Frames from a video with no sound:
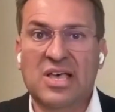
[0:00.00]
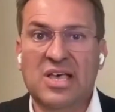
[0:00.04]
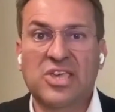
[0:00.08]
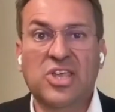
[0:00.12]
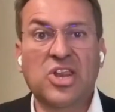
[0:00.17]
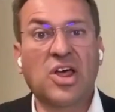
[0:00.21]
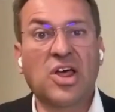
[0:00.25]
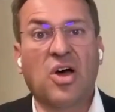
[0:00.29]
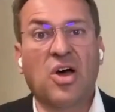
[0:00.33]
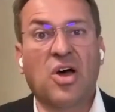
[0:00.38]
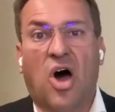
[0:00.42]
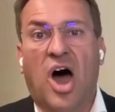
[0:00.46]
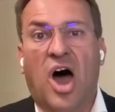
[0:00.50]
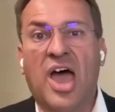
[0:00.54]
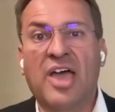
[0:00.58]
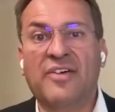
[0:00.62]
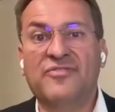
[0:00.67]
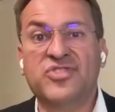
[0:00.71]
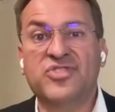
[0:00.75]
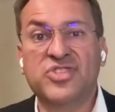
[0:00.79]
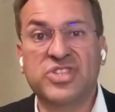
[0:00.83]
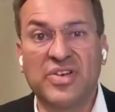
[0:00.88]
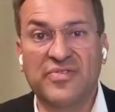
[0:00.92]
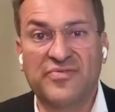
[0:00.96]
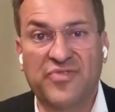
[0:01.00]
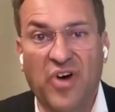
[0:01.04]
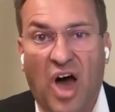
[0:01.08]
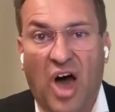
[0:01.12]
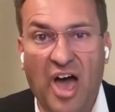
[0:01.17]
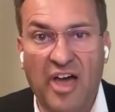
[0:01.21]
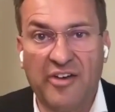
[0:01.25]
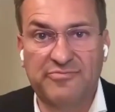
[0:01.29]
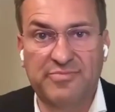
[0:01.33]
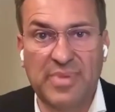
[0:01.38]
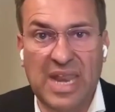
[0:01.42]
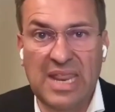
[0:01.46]
You know, I've
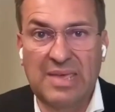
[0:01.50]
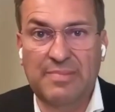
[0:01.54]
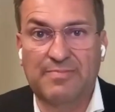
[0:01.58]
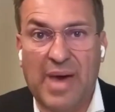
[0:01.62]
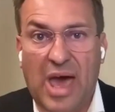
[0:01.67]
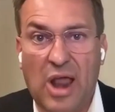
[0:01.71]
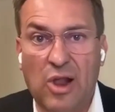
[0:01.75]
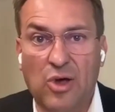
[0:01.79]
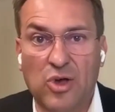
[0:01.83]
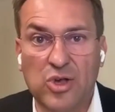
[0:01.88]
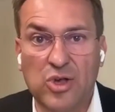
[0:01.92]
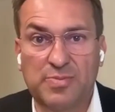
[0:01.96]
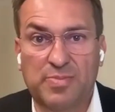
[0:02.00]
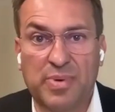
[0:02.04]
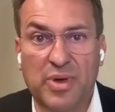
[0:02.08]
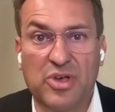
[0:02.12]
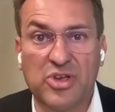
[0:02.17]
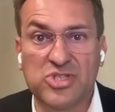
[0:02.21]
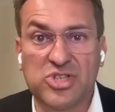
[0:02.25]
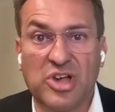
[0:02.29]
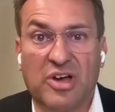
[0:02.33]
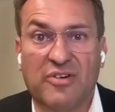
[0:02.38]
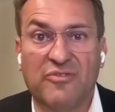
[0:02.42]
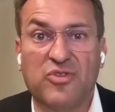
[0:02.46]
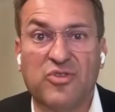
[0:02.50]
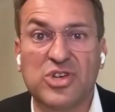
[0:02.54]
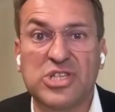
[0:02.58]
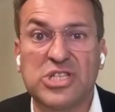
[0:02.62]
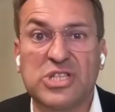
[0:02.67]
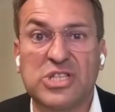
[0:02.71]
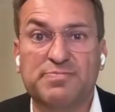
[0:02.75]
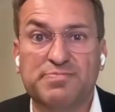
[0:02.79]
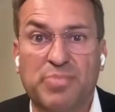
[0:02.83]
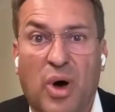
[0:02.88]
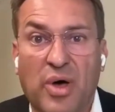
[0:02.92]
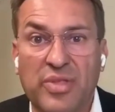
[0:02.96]
survived many battles because I've
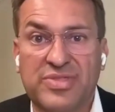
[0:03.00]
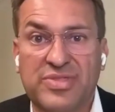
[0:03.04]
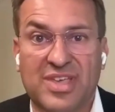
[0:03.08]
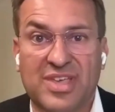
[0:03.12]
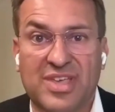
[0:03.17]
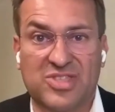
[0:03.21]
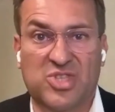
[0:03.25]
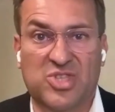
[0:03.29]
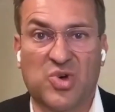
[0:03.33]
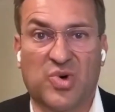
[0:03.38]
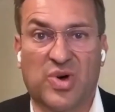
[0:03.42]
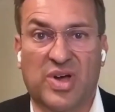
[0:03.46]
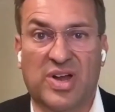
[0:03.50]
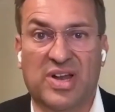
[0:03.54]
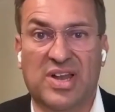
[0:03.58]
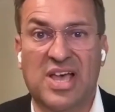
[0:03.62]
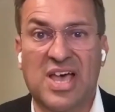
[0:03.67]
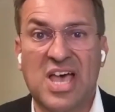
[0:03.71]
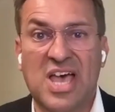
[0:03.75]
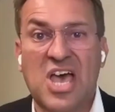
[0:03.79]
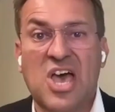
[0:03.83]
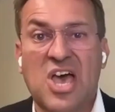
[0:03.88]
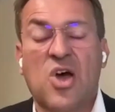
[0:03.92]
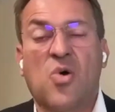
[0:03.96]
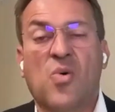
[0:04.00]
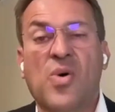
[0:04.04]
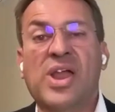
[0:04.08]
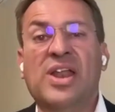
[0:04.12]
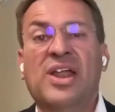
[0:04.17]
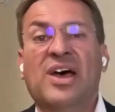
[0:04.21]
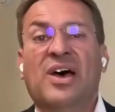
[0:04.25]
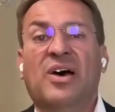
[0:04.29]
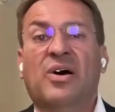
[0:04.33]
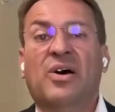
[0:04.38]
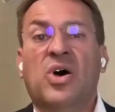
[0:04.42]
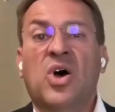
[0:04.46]
responded to it. When
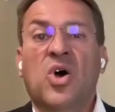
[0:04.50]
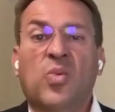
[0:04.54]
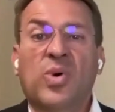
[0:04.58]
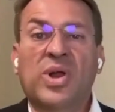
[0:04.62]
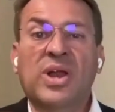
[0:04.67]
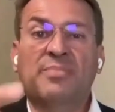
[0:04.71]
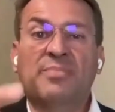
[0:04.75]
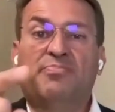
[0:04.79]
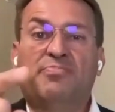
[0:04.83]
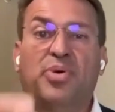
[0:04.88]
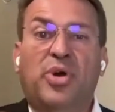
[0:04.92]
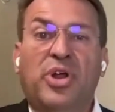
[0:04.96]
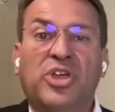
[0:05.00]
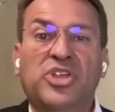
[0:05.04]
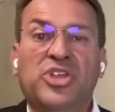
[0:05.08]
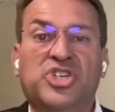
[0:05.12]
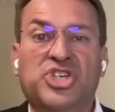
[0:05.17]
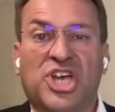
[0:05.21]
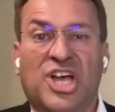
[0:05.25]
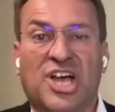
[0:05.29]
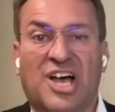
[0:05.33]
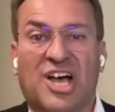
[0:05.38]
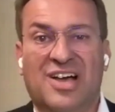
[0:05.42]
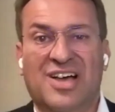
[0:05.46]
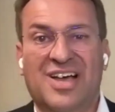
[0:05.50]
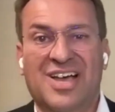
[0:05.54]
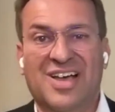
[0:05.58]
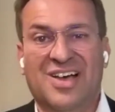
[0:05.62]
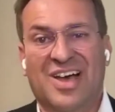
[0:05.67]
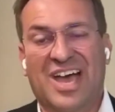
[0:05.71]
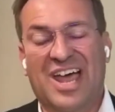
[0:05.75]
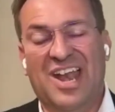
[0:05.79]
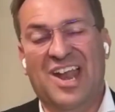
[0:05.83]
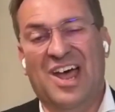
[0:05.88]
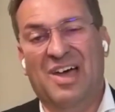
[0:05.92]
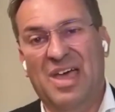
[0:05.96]
a preacher
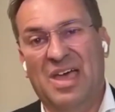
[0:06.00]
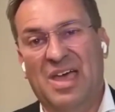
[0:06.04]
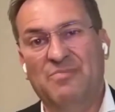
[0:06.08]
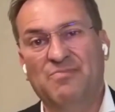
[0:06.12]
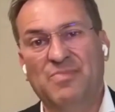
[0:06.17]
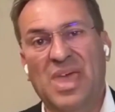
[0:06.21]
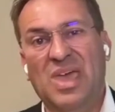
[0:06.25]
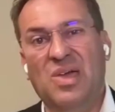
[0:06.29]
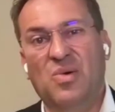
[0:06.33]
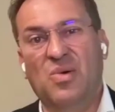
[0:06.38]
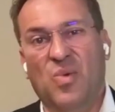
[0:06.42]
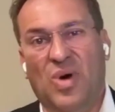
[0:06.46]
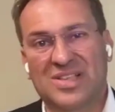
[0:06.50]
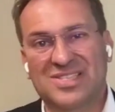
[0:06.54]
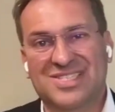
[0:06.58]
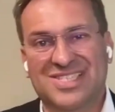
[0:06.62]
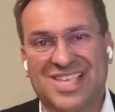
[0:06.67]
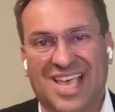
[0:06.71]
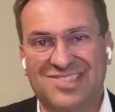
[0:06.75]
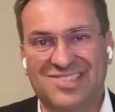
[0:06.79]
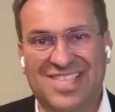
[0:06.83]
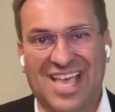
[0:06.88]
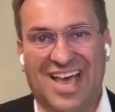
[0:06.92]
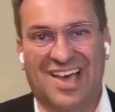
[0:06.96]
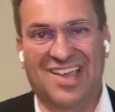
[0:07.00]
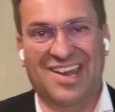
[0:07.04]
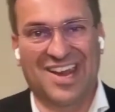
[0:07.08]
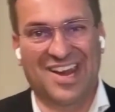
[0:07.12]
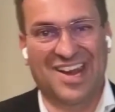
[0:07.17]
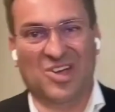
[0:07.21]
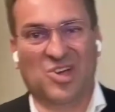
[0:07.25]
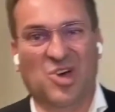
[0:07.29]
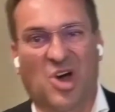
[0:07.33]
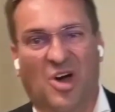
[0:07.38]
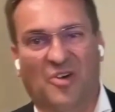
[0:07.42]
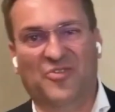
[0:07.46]
and me once sat down at
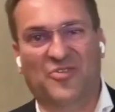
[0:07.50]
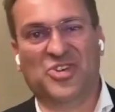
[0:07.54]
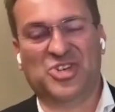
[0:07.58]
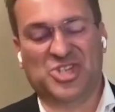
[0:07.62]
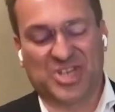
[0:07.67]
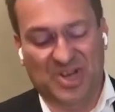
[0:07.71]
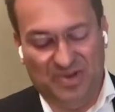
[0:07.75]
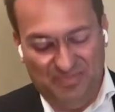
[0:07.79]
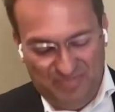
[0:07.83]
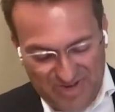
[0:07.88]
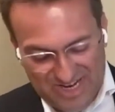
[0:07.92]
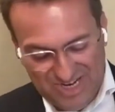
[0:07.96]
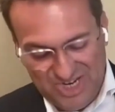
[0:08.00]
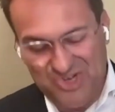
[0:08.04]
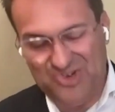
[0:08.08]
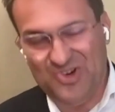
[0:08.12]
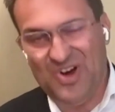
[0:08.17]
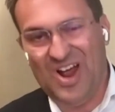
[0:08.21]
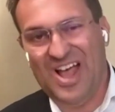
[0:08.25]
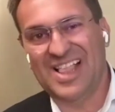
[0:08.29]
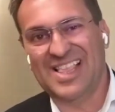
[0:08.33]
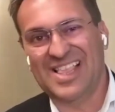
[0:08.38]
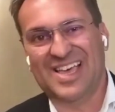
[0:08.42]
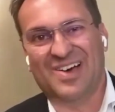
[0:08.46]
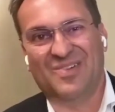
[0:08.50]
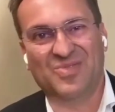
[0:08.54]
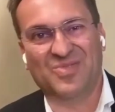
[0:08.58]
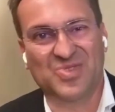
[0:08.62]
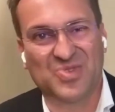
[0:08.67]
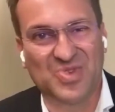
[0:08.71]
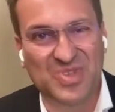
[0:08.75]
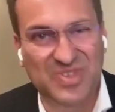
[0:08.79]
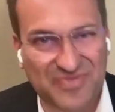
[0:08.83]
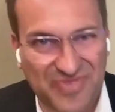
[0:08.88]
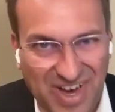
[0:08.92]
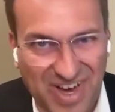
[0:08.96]
a coffee shop in Australia, which
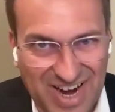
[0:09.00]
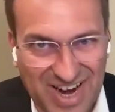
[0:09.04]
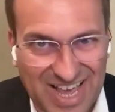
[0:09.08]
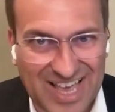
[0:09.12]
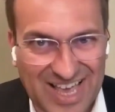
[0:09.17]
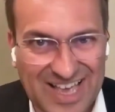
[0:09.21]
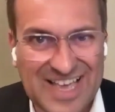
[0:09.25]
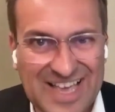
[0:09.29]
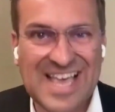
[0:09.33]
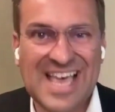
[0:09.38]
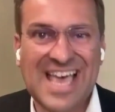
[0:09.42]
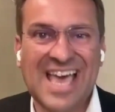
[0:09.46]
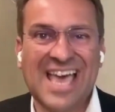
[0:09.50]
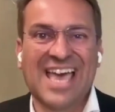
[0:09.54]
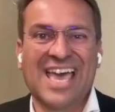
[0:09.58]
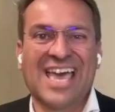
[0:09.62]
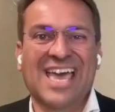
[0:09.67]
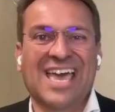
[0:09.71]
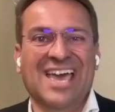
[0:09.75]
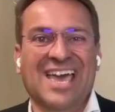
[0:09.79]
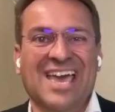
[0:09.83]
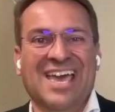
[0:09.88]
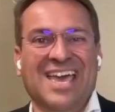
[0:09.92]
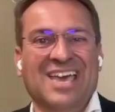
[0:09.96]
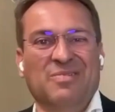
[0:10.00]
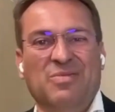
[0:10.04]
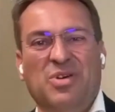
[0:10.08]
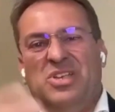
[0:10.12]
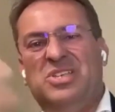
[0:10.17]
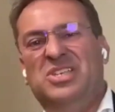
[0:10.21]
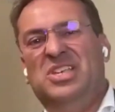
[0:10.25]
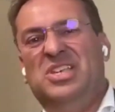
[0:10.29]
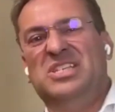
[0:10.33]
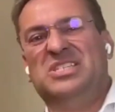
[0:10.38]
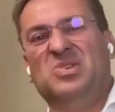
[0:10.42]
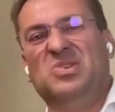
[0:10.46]
was funny,
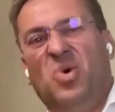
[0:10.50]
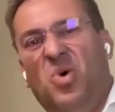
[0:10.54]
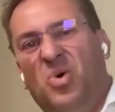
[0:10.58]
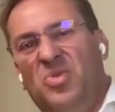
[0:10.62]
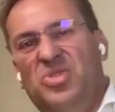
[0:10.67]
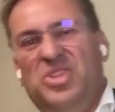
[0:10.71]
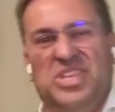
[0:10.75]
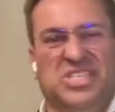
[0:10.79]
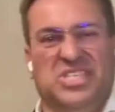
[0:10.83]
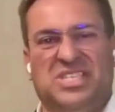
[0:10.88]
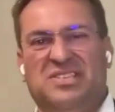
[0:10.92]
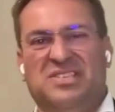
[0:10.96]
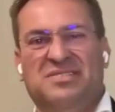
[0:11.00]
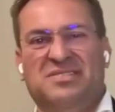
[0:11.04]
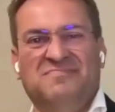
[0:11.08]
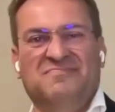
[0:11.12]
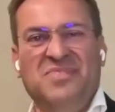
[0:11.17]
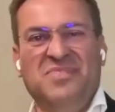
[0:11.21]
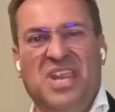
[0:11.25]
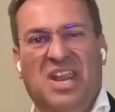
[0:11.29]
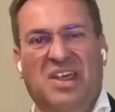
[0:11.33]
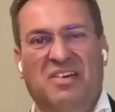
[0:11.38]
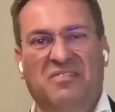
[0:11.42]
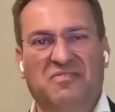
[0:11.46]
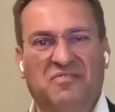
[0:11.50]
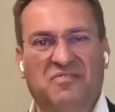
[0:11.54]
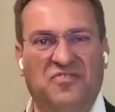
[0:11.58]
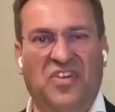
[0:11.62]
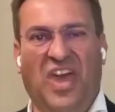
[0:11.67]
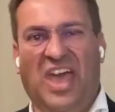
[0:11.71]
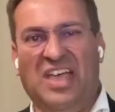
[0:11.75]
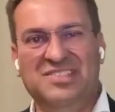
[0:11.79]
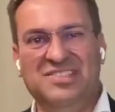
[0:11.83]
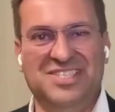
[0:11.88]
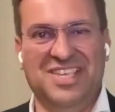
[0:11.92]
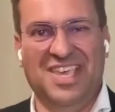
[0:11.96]
because he's all this,
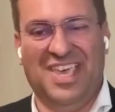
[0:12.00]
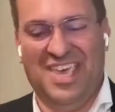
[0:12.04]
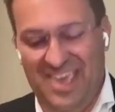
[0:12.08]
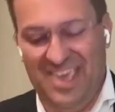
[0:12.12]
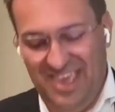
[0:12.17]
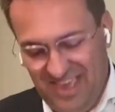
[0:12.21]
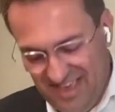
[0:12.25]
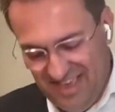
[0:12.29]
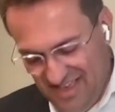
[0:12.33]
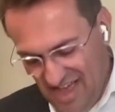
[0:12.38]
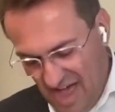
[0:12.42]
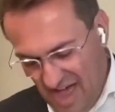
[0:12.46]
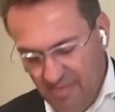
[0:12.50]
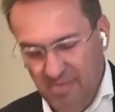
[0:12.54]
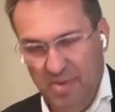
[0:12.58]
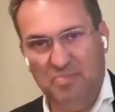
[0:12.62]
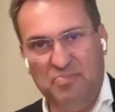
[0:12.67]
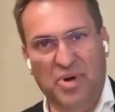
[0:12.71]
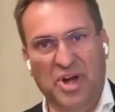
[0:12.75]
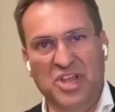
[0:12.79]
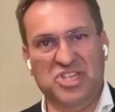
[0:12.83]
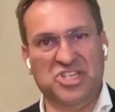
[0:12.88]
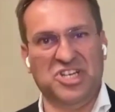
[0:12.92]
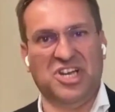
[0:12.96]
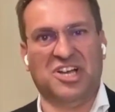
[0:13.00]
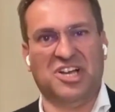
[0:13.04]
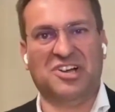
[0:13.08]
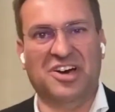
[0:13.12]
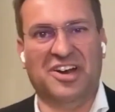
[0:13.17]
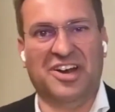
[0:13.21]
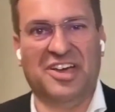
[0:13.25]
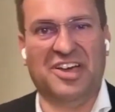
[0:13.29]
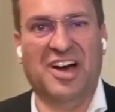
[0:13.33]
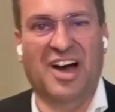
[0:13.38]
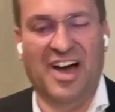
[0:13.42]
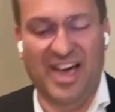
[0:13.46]
fancy, I'm a preacher
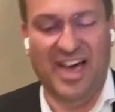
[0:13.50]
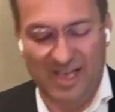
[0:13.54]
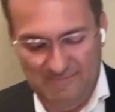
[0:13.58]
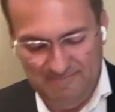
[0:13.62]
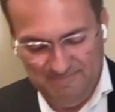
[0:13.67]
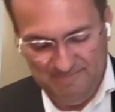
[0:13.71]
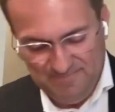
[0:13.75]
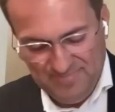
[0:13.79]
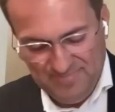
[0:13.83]
kind of guy.